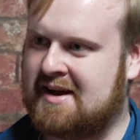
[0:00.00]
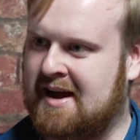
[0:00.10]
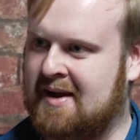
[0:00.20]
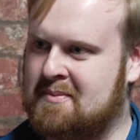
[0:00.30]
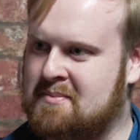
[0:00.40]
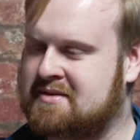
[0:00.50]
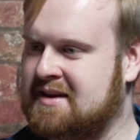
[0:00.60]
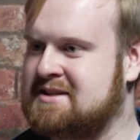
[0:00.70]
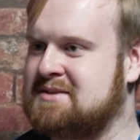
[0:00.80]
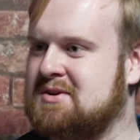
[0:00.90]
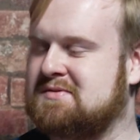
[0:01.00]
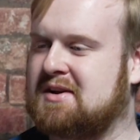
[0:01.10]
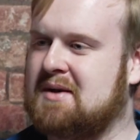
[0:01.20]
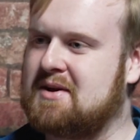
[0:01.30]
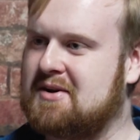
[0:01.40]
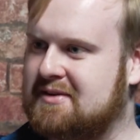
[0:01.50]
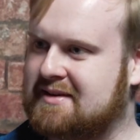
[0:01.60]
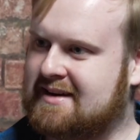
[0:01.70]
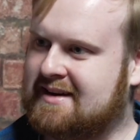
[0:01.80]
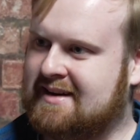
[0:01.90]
But thanks so much for coming on